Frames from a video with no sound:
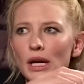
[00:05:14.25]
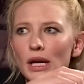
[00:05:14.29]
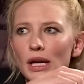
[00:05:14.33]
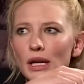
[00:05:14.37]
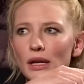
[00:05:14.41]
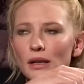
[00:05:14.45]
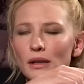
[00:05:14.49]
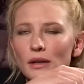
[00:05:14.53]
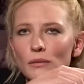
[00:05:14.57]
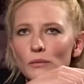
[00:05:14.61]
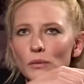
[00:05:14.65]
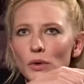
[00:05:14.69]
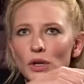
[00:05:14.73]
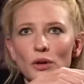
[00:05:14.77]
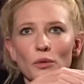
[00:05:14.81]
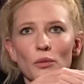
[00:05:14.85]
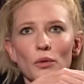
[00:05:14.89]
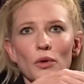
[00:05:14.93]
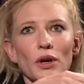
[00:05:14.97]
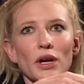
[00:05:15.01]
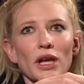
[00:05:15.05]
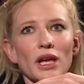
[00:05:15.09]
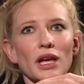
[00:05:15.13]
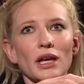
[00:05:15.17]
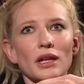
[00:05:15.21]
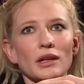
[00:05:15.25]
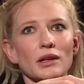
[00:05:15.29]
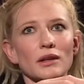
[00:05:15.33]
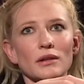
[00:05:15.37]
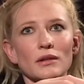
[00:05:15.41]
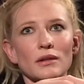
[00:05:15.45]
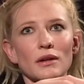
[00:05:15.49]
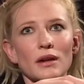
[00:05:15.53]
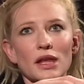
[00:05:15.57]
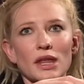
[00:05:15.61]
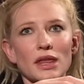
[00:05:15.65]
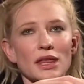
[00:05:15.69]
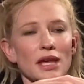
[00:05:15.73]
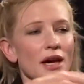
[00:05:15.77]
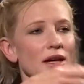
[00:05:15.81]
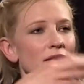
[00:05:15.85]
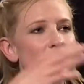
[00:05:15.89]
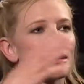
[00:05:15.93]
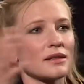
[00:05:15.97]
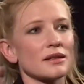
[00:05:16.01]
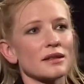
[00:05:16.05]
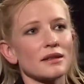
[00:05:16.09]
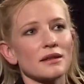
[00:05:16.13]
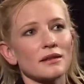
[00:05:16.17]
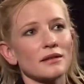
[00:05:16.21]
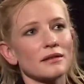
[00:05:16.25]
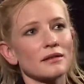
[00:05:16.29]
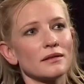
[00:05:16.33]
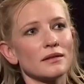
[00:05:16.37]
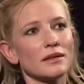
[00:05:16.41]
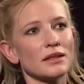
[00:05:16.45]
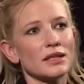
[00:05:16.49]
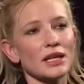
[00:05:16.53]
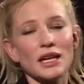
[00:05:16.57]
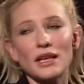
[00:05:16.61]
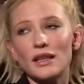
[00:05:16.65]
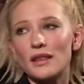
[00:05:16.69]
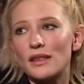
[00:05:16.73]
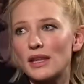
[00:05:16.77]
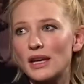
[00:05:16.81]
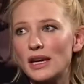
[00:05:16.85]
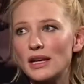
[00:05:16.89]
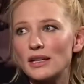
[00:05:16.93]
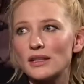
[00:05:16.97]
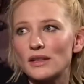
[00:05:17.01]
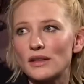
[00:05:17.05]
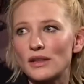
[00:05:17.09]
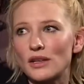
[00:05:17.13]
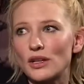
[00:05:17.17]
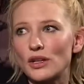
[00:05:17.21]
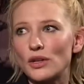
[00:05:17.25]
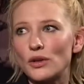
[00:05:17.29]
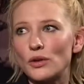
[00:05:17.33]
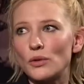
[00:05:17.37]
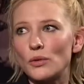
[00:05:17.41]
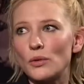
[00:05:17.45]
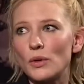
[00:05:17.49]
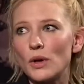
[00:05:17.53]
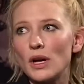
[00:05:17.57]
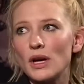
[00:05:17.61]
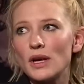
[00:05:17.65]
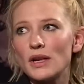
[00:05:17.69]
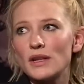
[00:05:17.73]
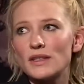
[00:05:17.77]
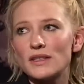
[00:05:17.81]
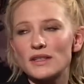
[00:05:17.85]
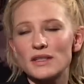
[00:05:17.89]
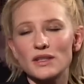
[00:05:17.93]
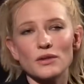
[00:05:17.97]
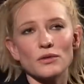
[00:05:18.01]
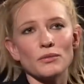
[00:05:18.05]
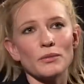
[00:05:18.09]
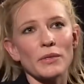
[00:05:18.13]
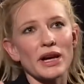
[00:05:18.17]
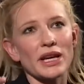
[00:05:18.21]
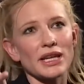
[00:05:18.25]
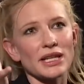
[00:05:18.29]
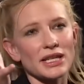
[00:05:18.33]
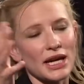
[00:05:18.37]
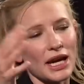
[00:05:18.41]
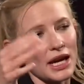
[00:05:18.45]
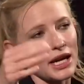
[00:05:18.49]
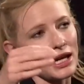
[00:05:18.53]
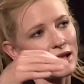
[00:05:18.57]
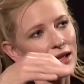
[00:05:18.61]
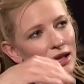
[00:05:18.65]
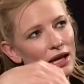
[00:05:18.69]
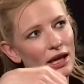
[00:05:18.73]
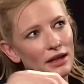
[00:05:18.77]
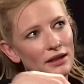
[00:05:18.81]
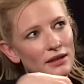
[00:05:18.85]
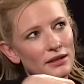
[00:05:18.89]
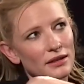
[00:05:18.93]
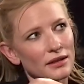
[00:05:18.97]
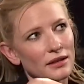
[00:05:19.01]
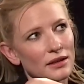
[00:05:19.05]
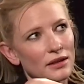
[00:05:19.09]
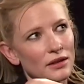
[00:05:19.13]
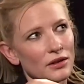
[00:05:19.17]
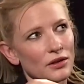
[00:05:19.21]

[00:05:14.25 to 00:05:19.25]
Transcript: in when you're working in a, a thousand seat theatre, that you still maintain that